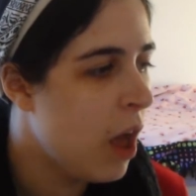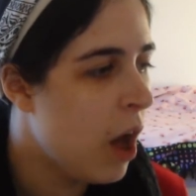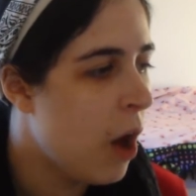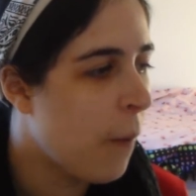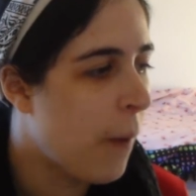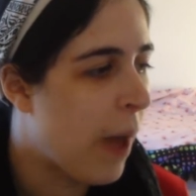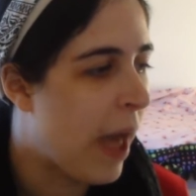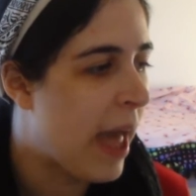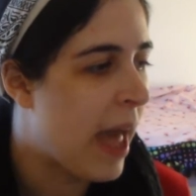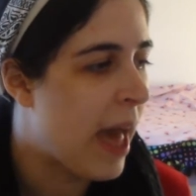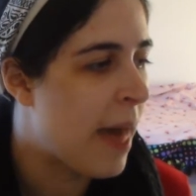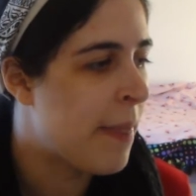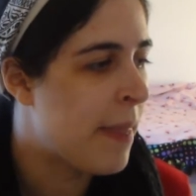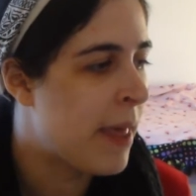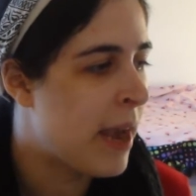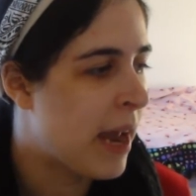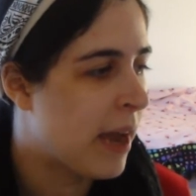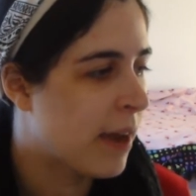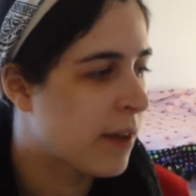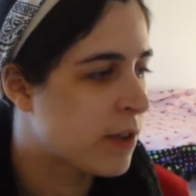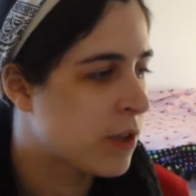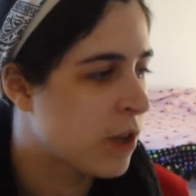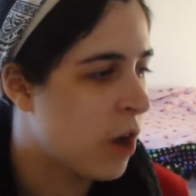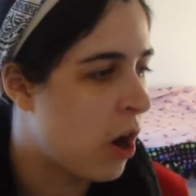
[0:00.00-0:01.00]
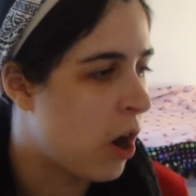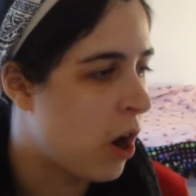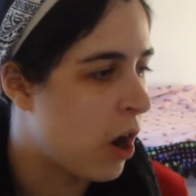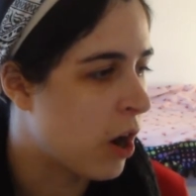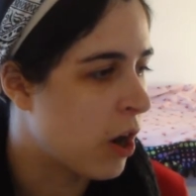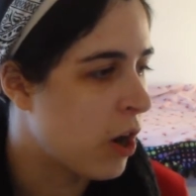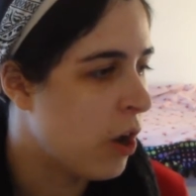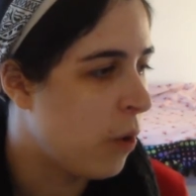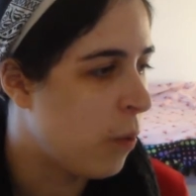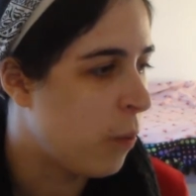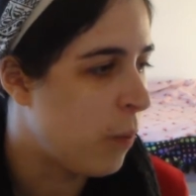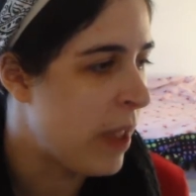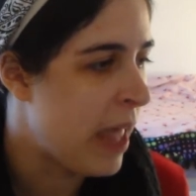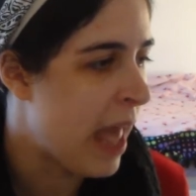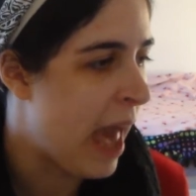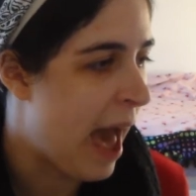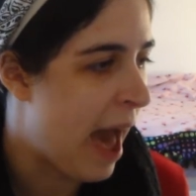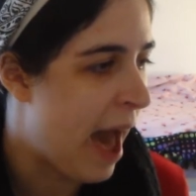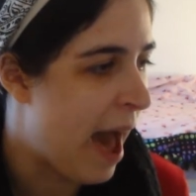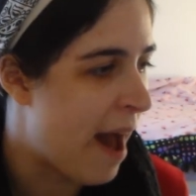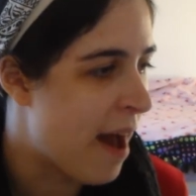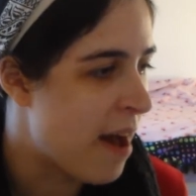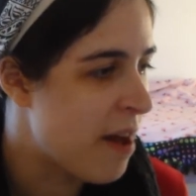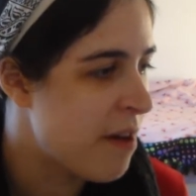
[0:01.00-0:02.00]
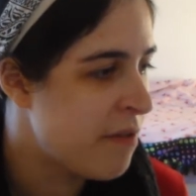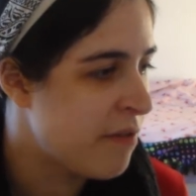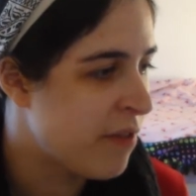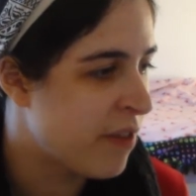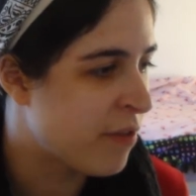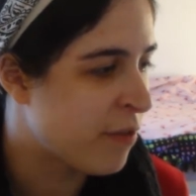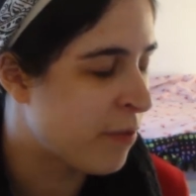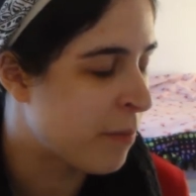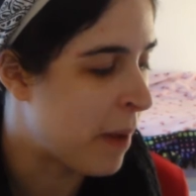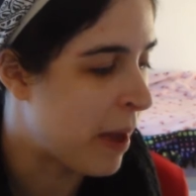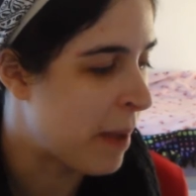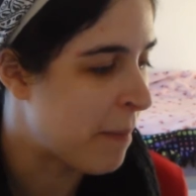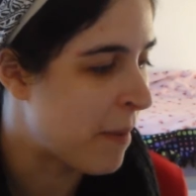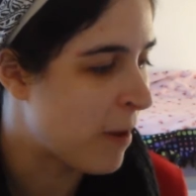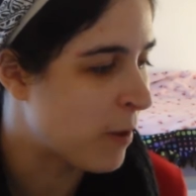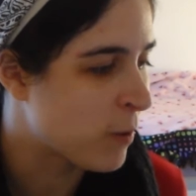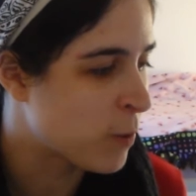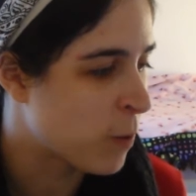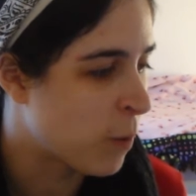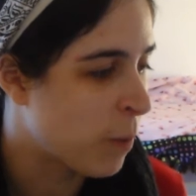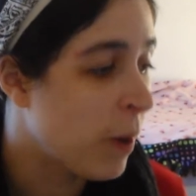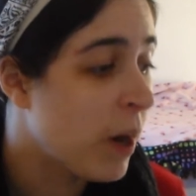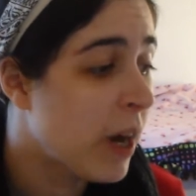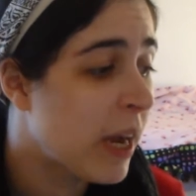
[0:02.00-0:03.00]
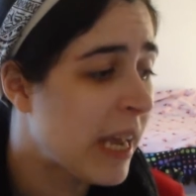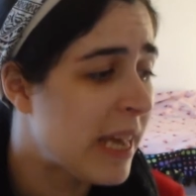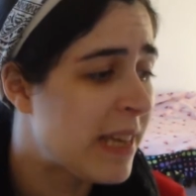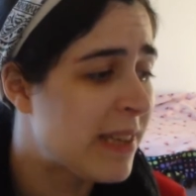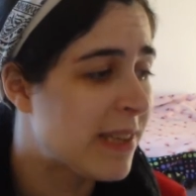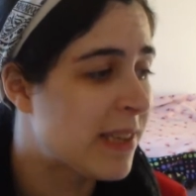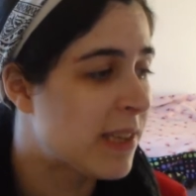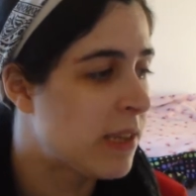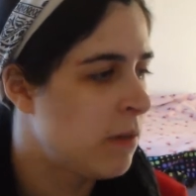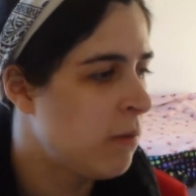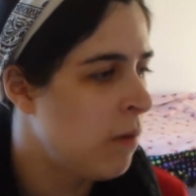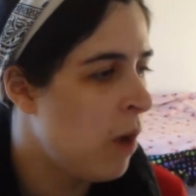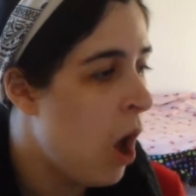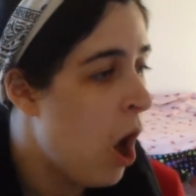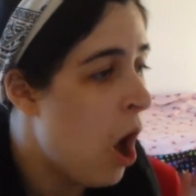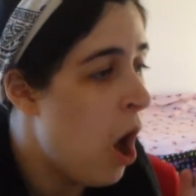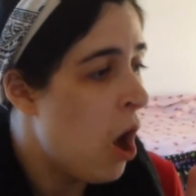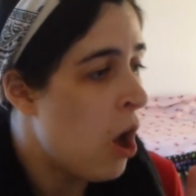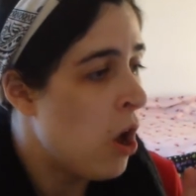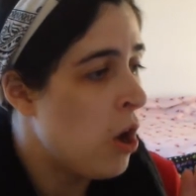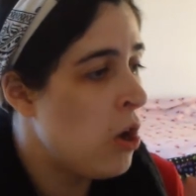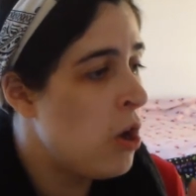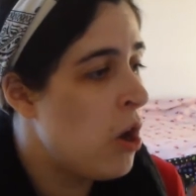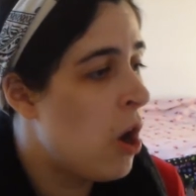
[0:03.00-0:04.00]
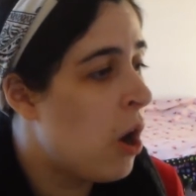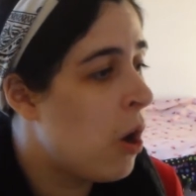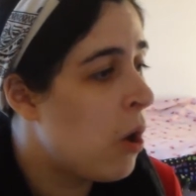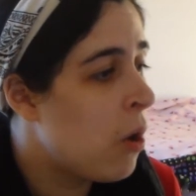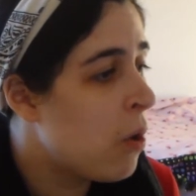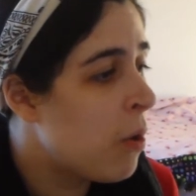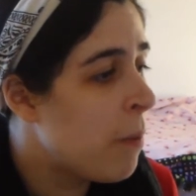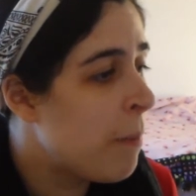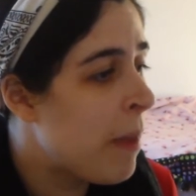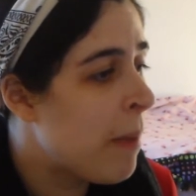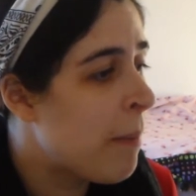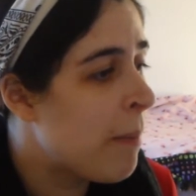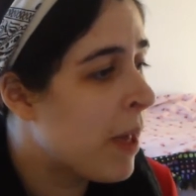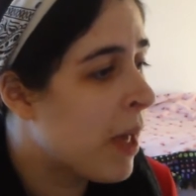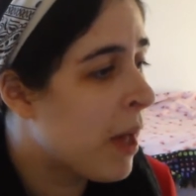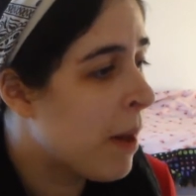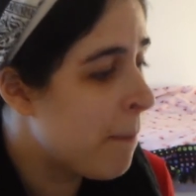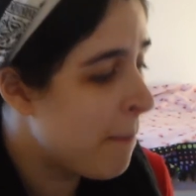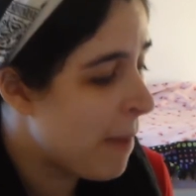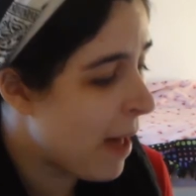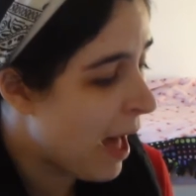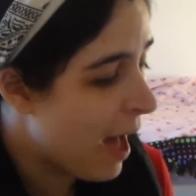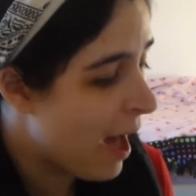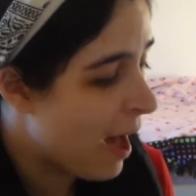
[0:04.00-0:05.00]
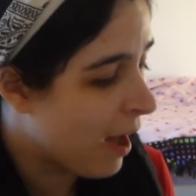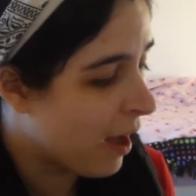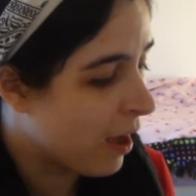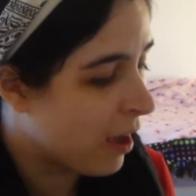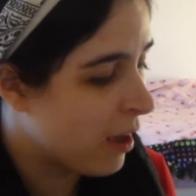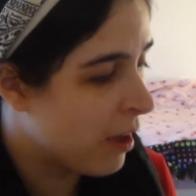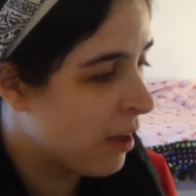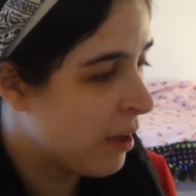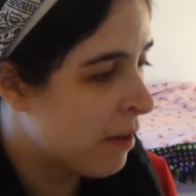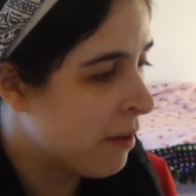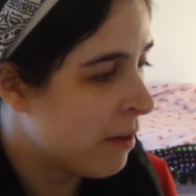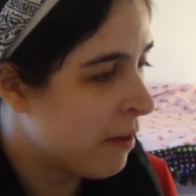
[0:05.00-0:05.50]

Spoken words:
Okay, and the next card we have, if my mouse would work, is No, Baby Come Back!